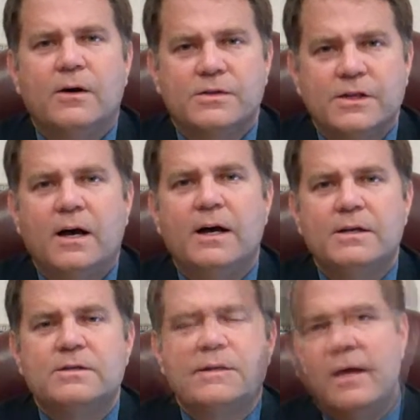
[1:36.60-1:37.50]

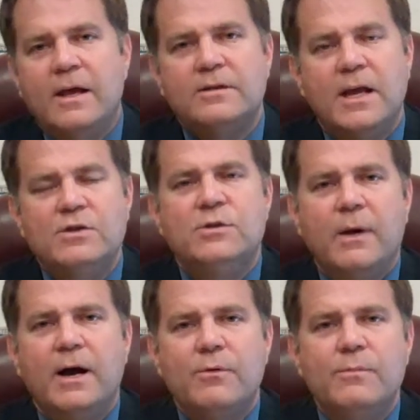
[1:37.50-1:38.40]
size. As you
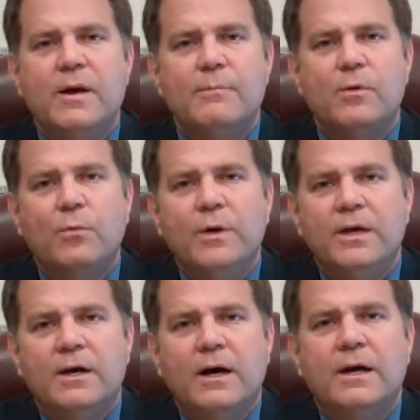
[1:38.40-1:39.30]
might remember,
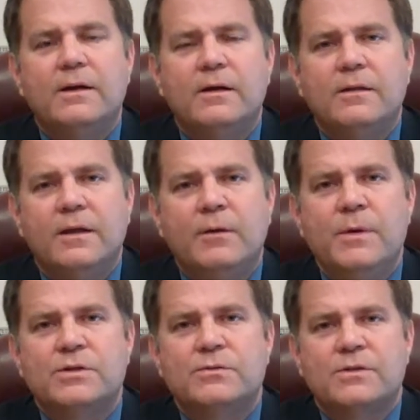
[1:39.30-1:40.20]
we cut the
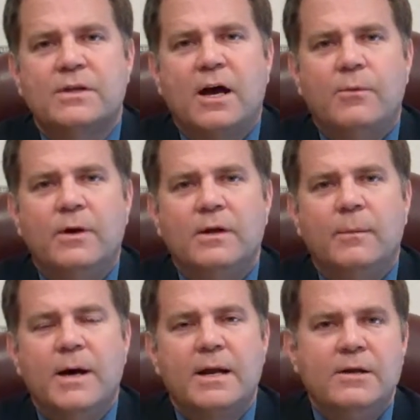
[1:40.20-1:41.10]
commissioner's salary
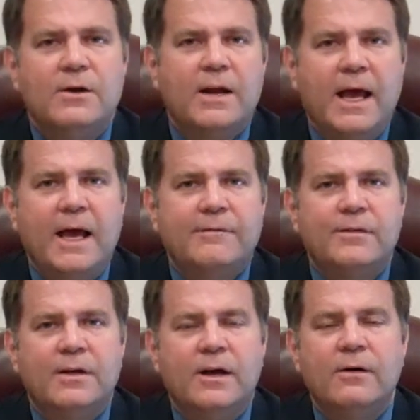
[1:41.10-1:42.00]
about a year and a half
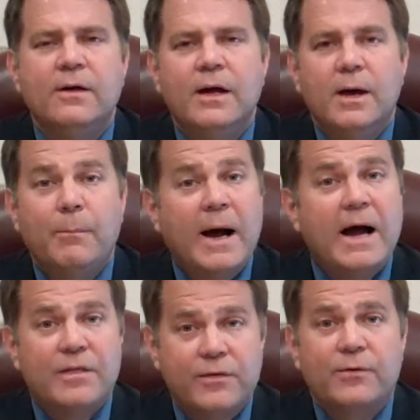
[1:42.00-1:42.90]
ago
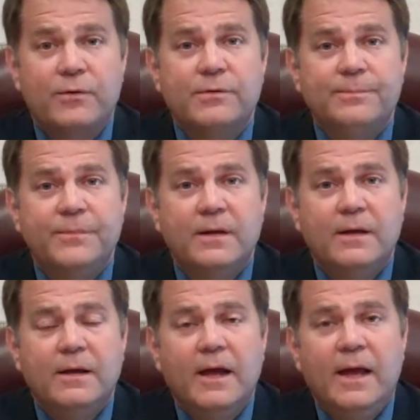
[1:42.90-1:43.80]
by a third,
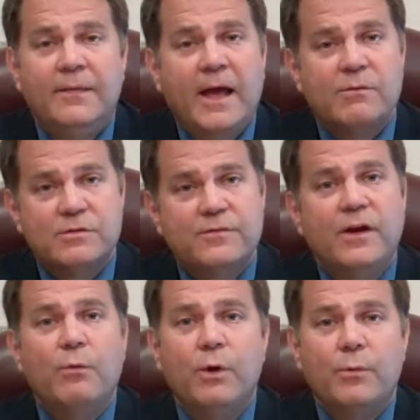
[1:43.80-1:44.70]
and that was
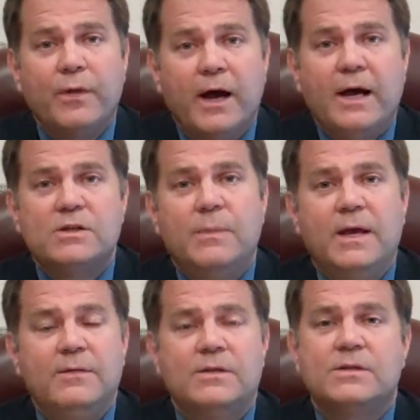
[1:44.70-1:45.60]
fair. We were the highest
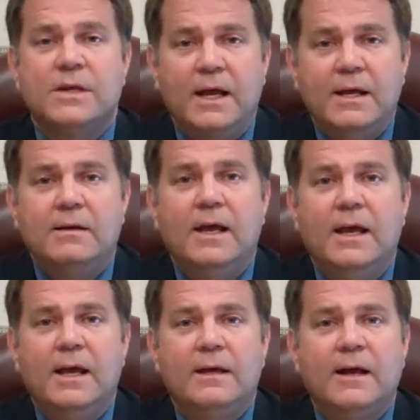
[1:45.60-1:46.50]
paid in the state,
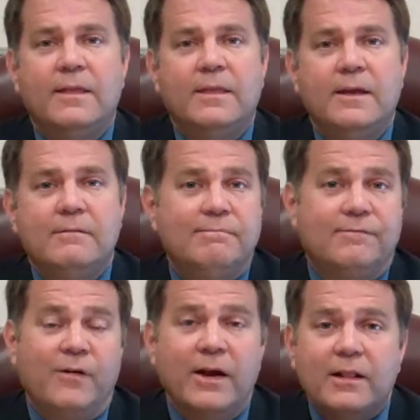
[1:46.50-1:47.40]
and I think,
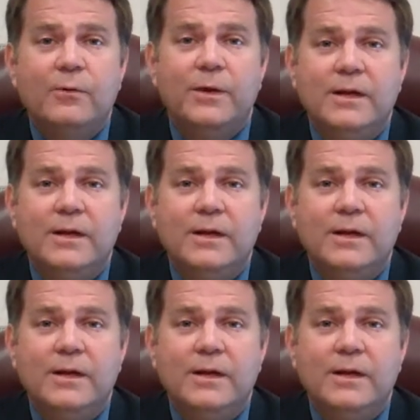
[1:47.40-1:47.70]
frankly,